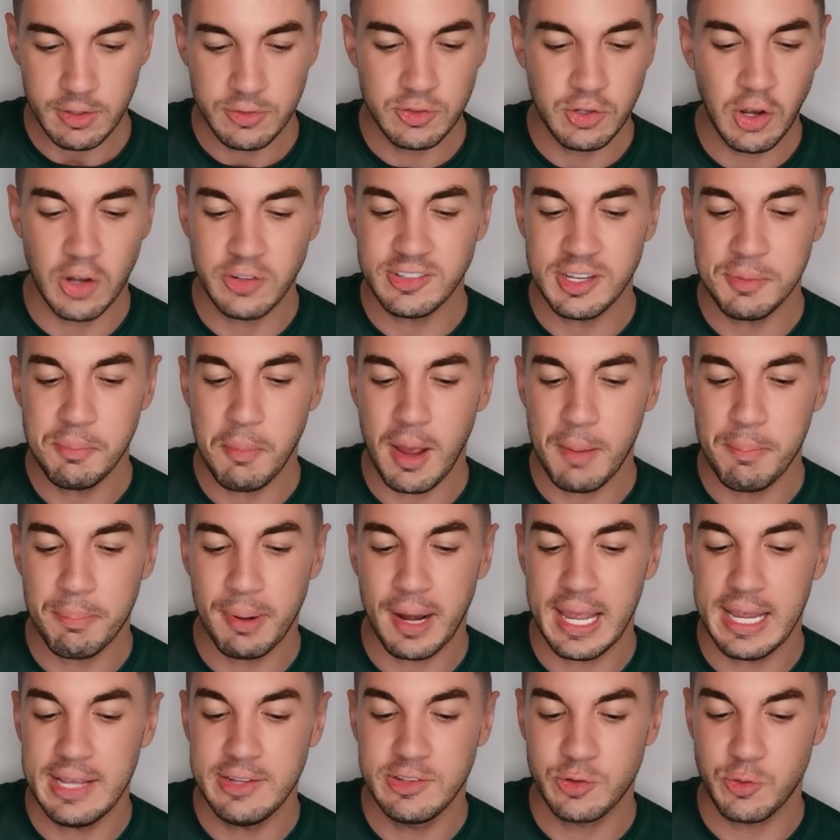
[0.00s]
Tossing my
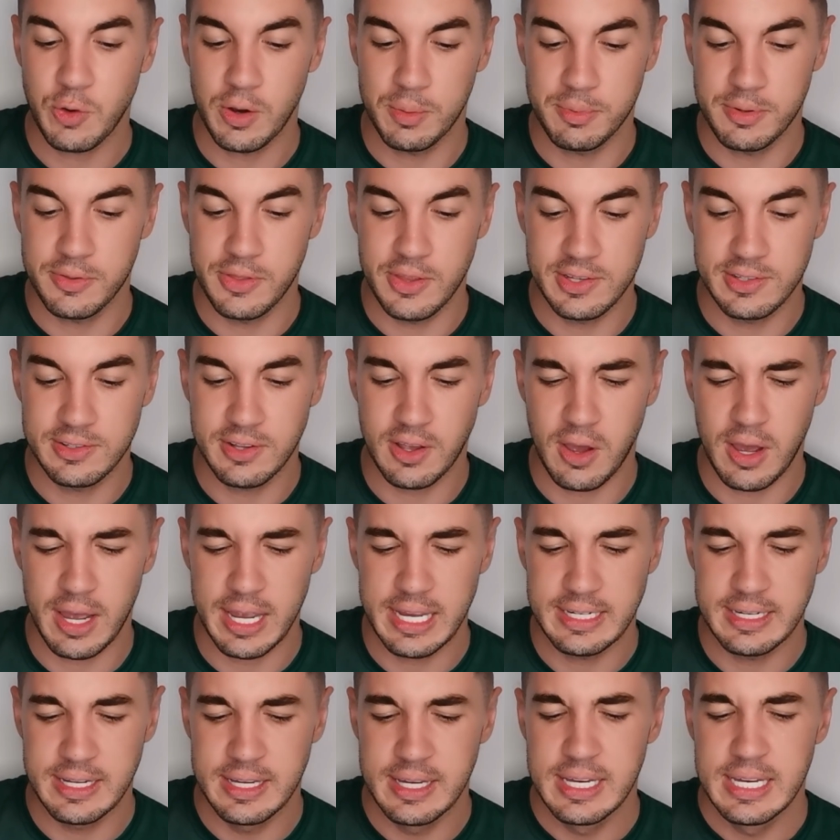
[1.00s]
play script to the
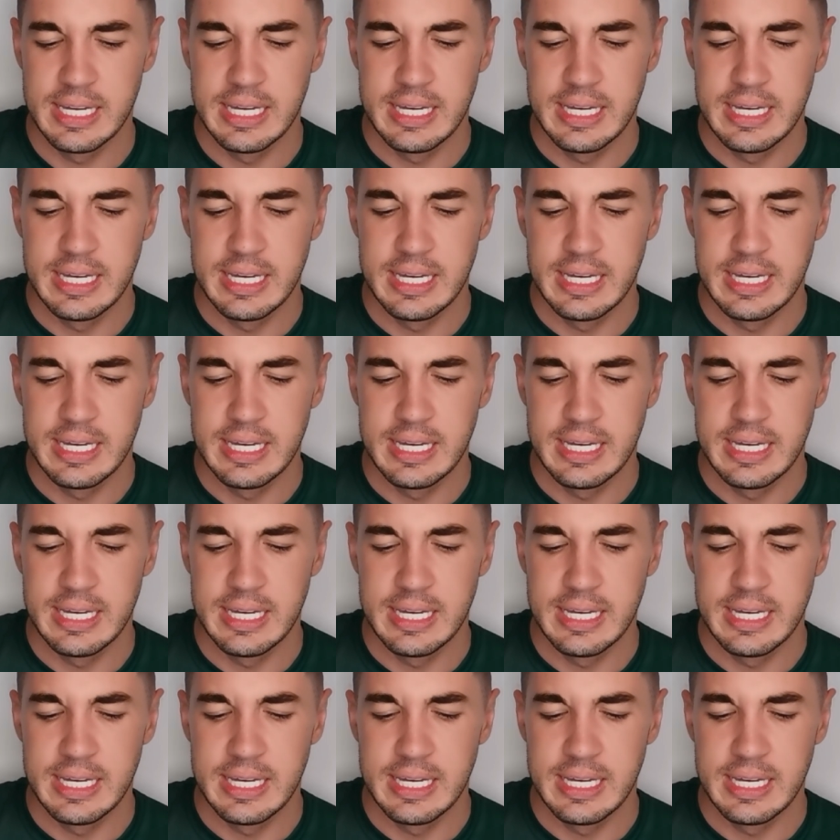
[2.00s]
side,